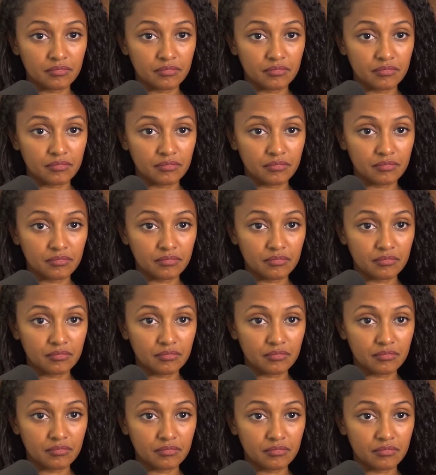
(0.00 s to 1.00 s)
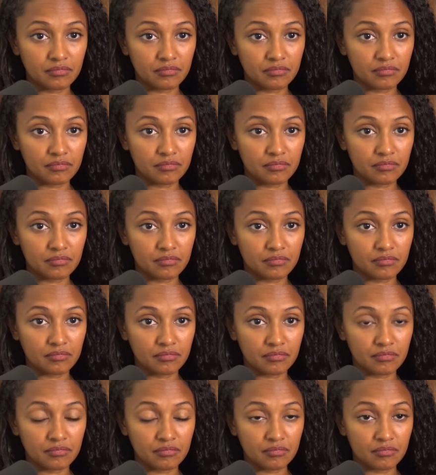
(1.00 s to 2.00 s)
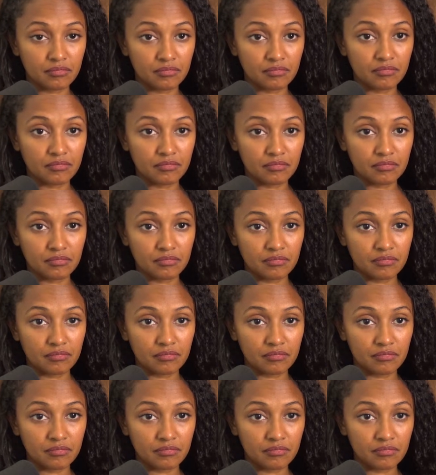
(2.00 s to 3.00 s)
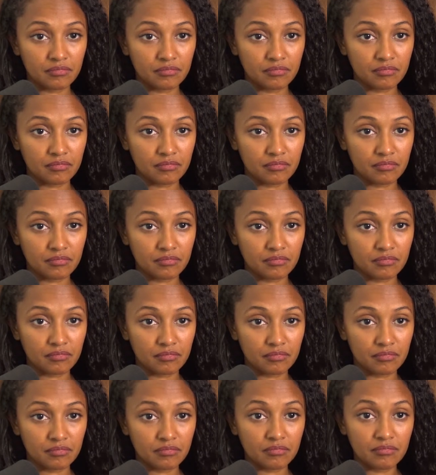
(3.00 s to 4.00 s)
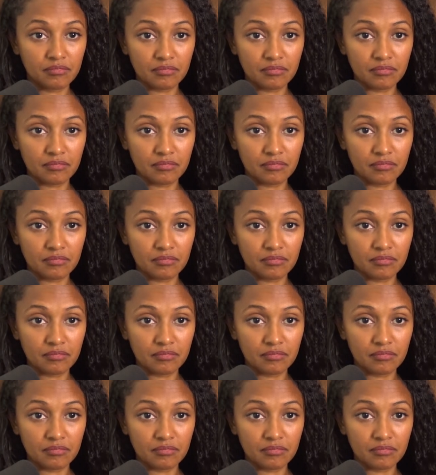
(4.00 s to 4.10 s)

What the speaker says: The person shown says nothing.